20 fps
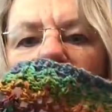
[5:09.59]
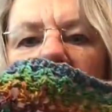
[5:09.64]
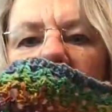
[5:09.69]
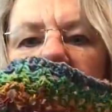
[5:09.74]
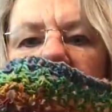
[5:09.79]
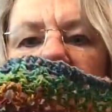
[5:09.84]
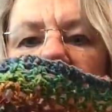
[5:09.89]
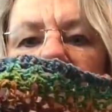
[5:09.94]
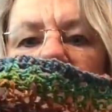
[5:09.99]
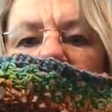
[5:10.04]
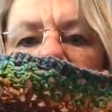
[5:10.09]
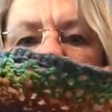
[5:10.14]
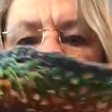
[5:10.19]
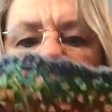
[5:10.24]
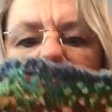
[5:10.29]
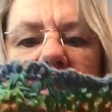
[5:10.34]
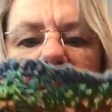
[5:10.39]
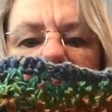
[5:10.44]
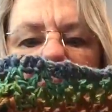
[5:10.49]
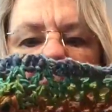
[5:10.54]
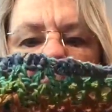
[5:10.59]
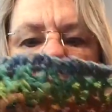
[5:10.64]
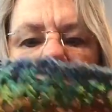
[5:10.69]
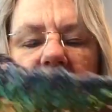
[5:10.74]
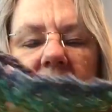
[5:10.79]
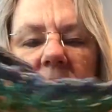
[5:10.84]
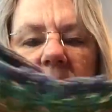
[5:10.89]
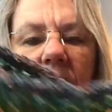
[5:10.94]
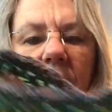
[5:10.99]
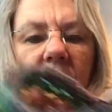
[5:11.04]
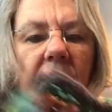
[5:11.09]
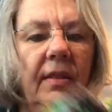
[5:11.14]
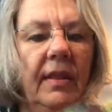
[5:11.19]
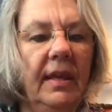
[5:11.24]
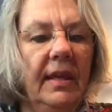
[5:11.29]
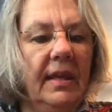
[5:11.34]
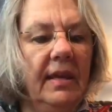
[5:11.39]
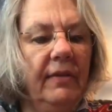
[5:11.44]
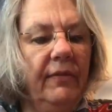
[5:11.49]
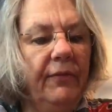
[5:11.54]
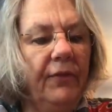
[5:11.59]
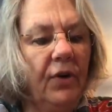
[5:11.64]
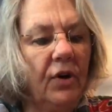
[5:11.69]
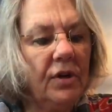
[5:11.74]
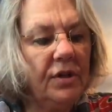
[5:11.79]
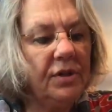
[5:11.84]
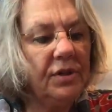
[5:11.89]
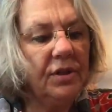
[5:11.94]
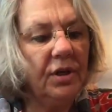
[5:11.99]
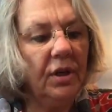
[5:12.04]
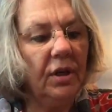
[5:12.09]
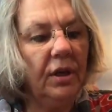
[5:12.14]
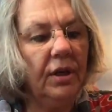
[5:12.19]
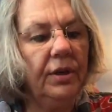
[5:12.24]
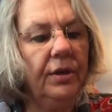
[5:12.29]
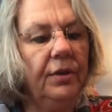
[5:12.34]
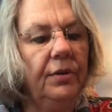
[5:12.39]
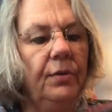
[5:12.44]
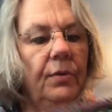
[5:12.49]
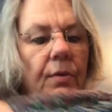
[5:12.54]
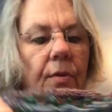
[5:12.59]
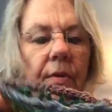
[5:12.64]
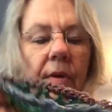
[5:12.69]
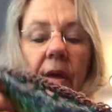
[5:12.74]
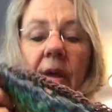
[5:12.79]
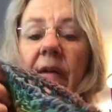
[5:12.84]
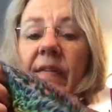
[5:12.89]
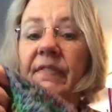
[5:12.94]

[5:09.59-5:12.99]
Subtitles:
And this is the first clue